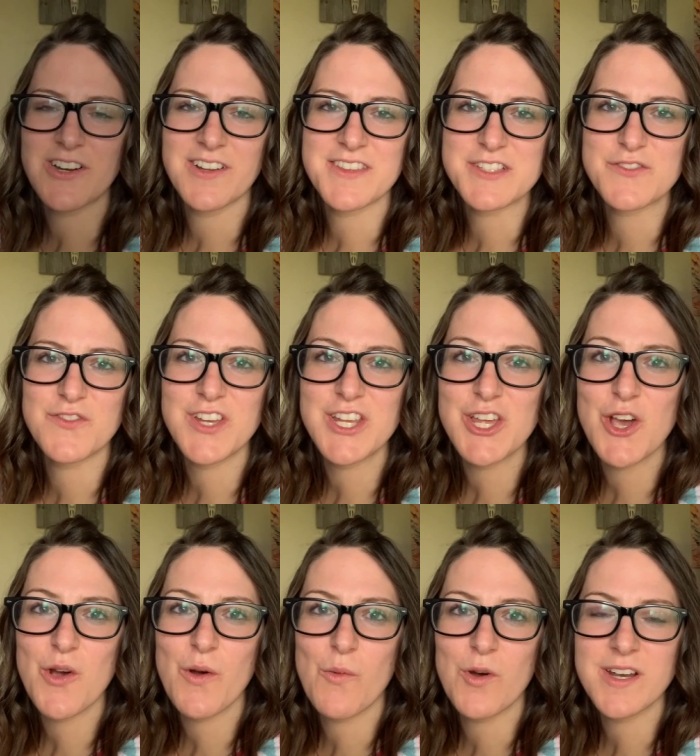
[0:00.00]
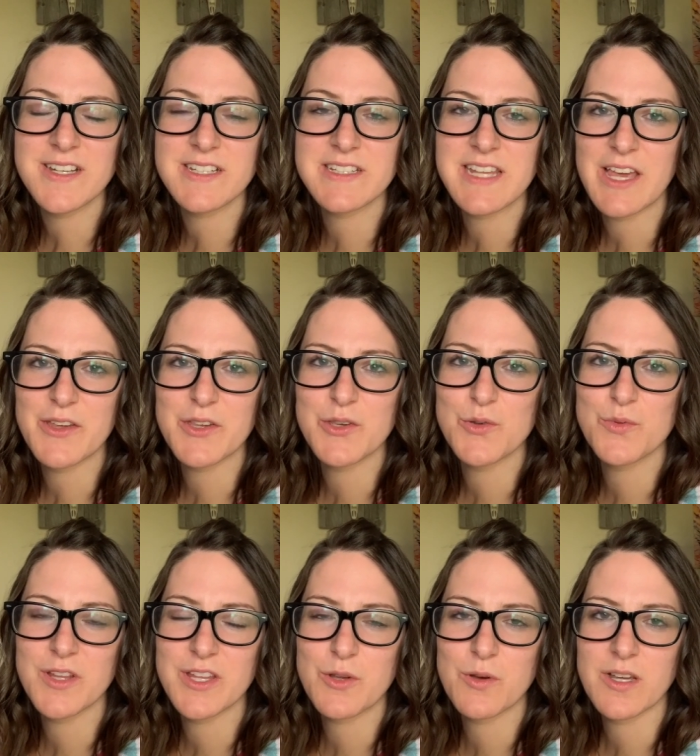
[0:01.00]
on this video, I wanted to tell you
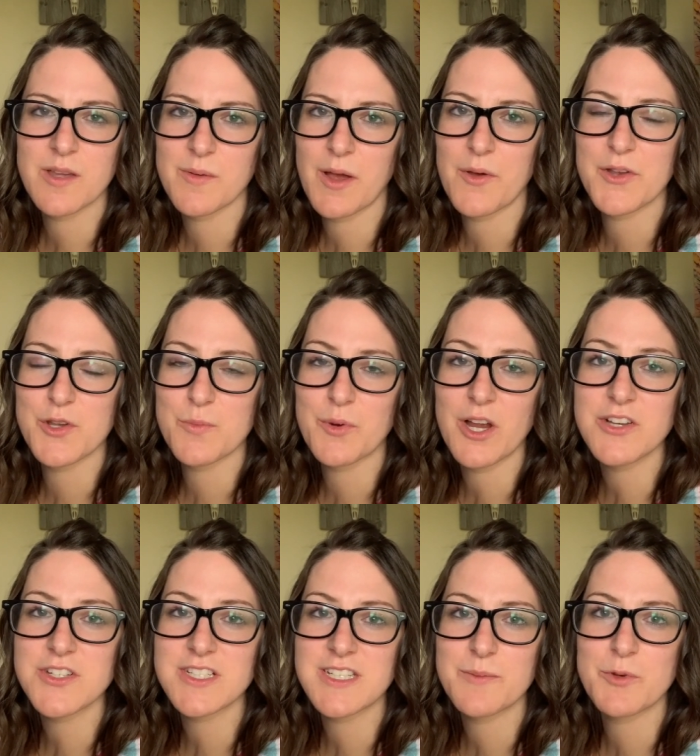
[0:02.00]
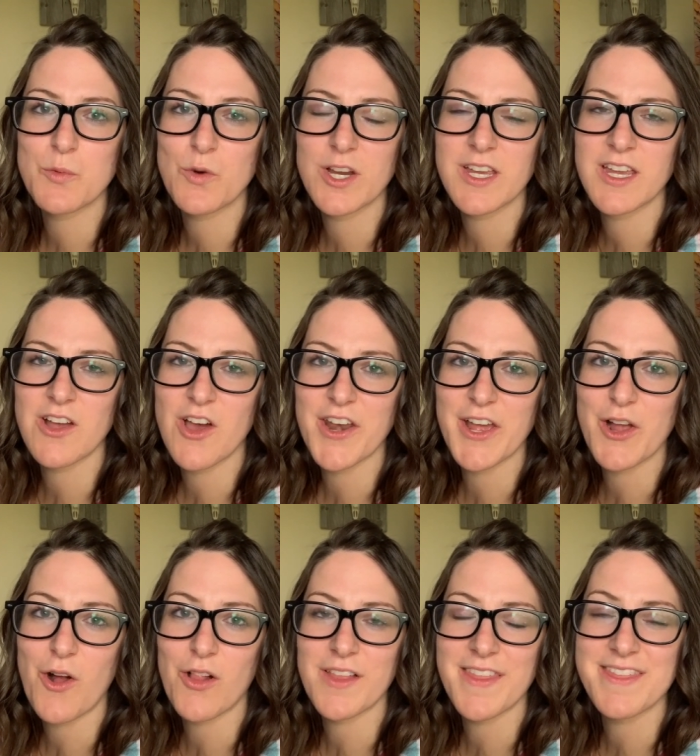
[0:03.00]
really quick about a new project I've been working on. I
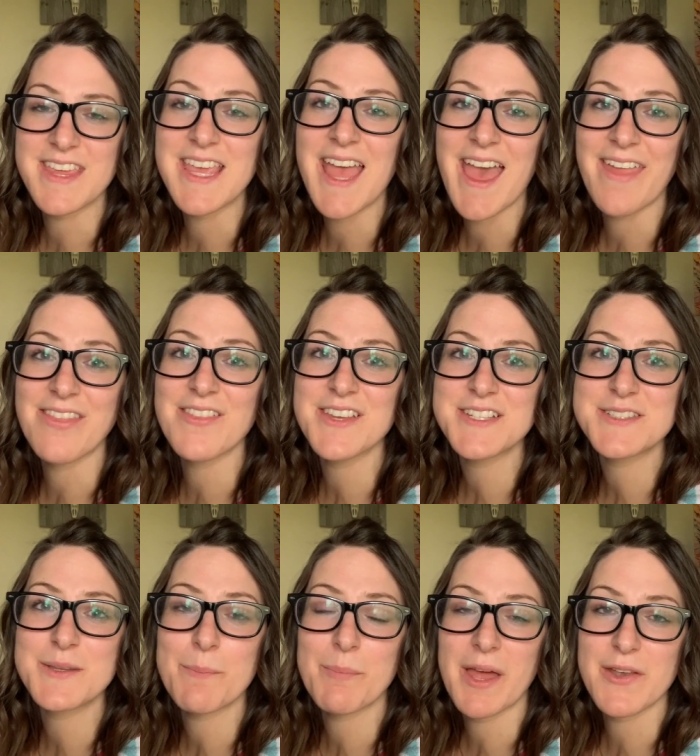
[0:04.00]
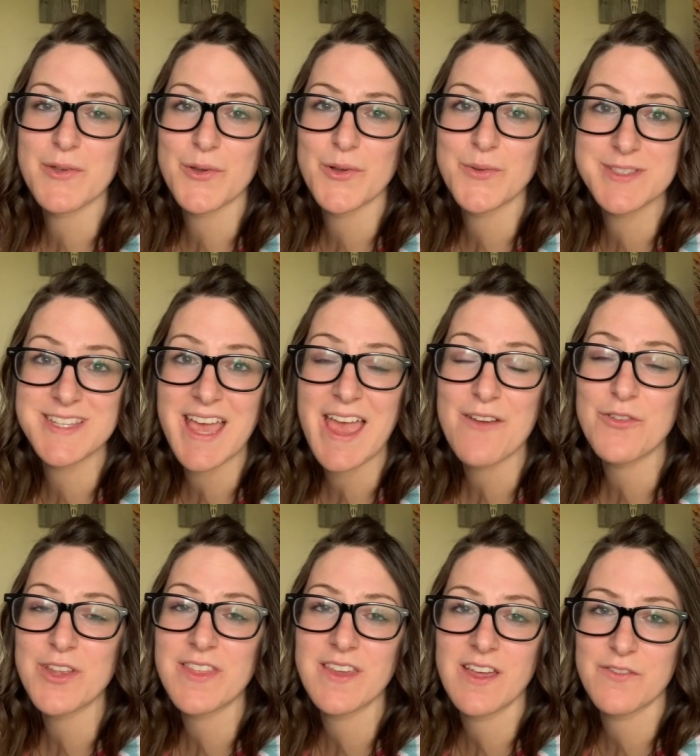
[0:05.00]
call it the Endless Bundle. It's
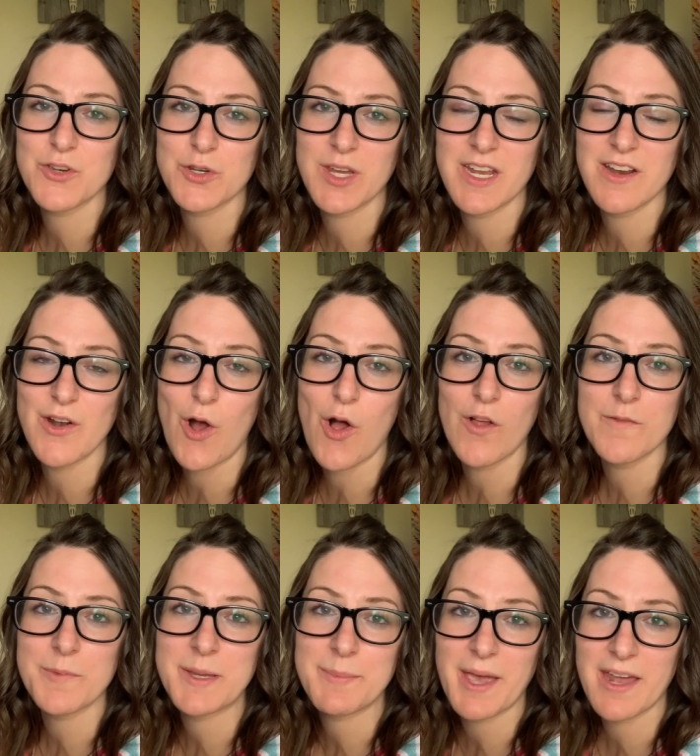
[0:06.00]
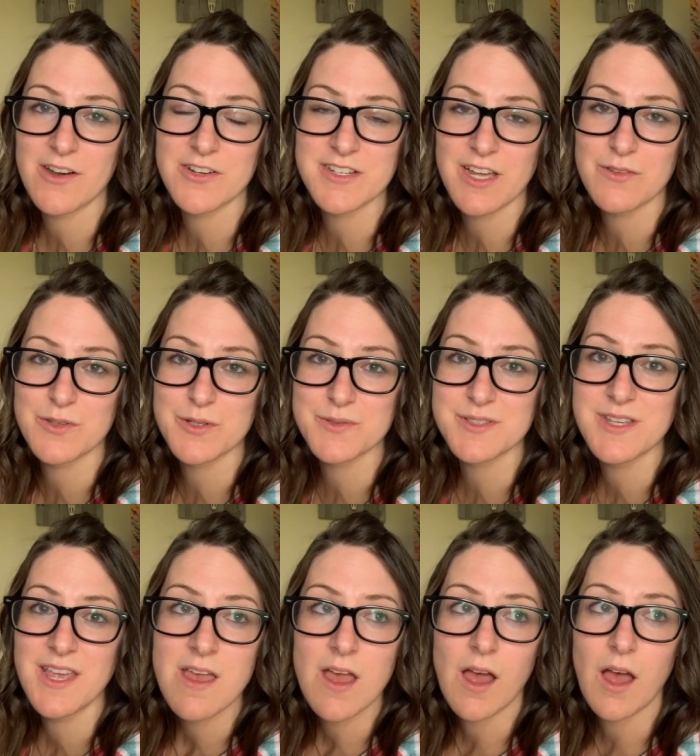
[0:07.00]
everything I've created, all my pattern downloads.
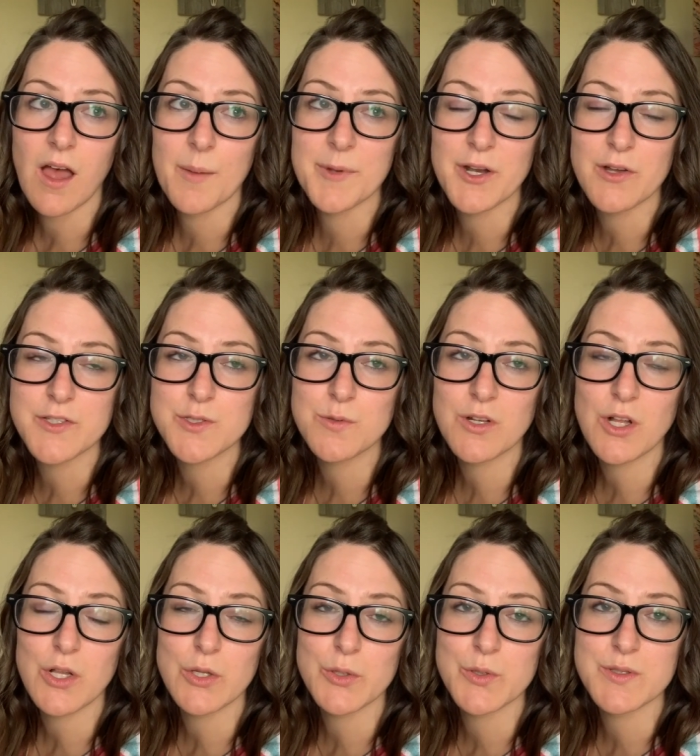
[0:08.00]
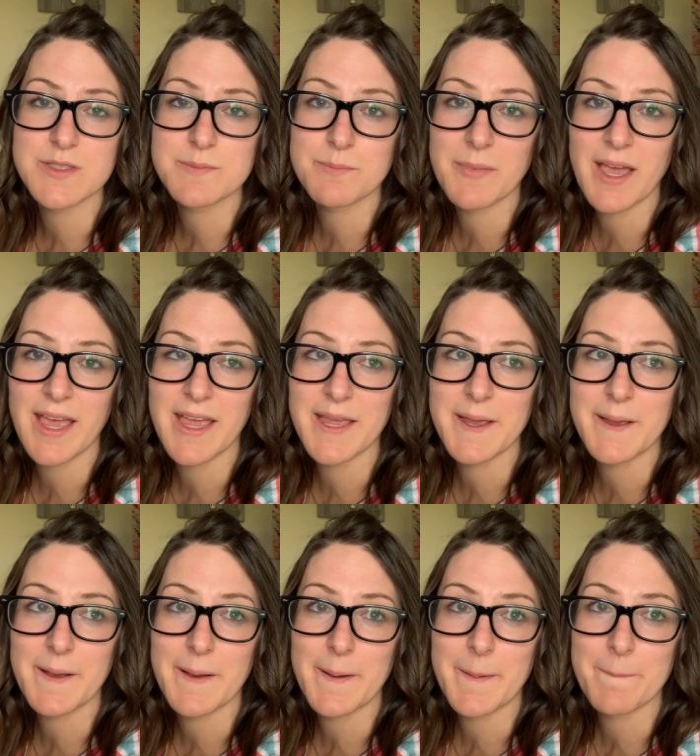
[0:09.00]
Um, it also includes my
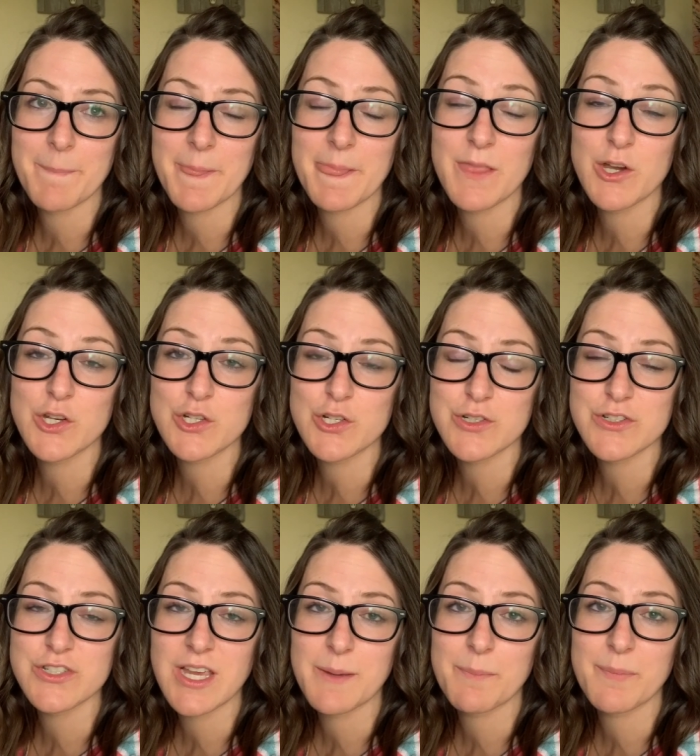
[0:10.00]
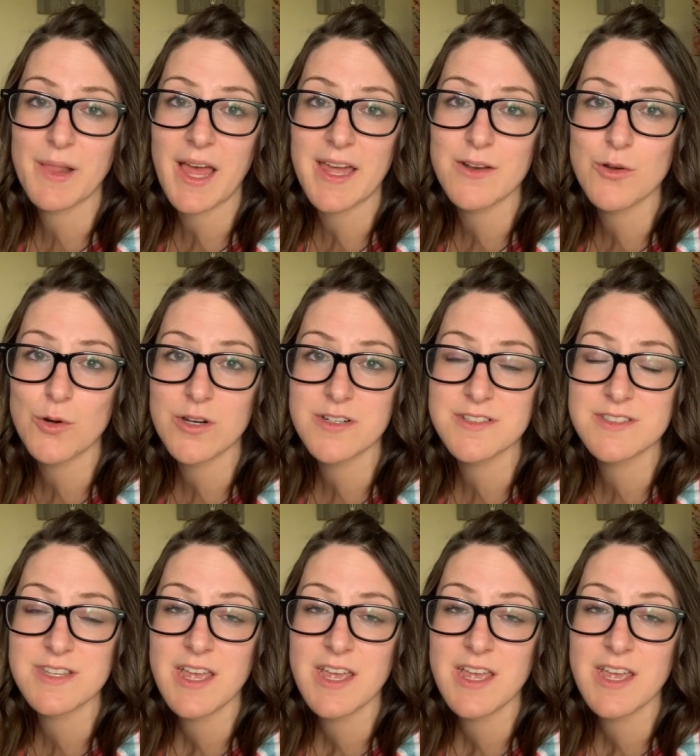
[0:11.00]
um, Learn Crochet Plaid course.